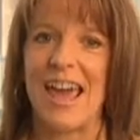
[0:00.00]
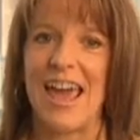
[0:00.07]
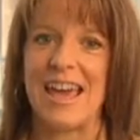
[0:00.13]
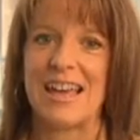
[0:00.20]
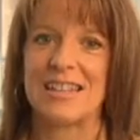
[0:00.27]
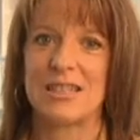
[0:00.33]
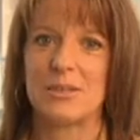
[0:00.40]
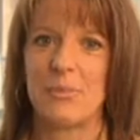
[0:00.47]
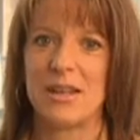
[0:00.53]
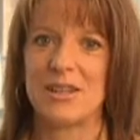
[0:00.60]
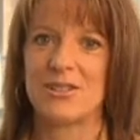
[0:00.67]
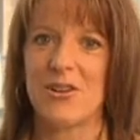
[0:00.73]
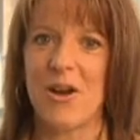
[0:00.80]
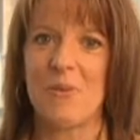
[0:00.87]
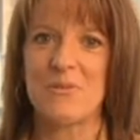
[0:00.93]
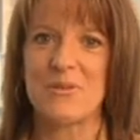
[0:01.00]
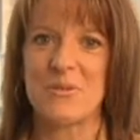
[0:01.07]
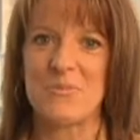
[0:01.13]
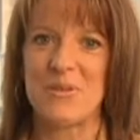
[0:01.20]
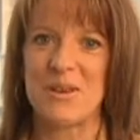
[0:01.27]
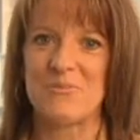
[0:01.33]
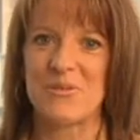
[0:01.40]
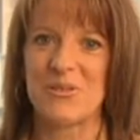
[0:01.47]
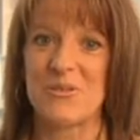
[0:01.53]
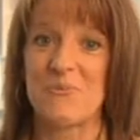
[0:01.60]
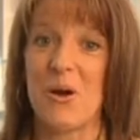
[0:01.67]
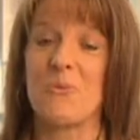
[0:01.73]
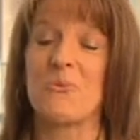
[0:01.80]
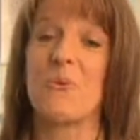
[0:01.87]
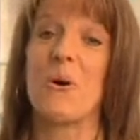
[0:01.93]
and spend time with the people
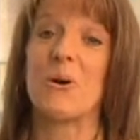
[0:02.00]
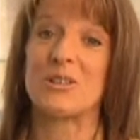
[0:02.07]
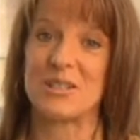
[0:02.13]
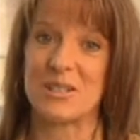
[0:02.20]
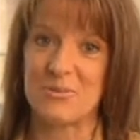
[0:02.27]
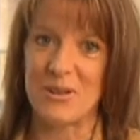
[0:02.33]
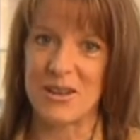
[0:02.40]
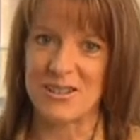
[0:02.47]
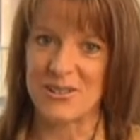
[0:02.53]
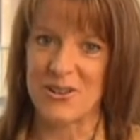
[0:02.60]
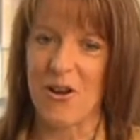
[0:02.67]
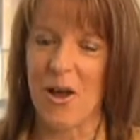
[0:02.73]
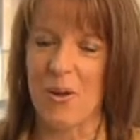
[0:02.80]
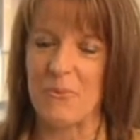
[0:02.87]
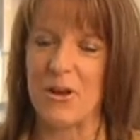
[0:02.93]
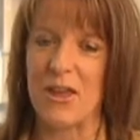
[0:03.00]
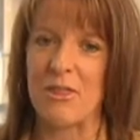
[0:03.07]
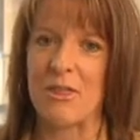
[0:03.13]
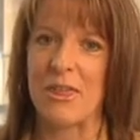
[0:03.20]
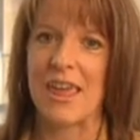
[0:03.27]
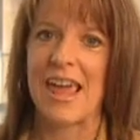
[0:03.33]
whom I want to spend time with.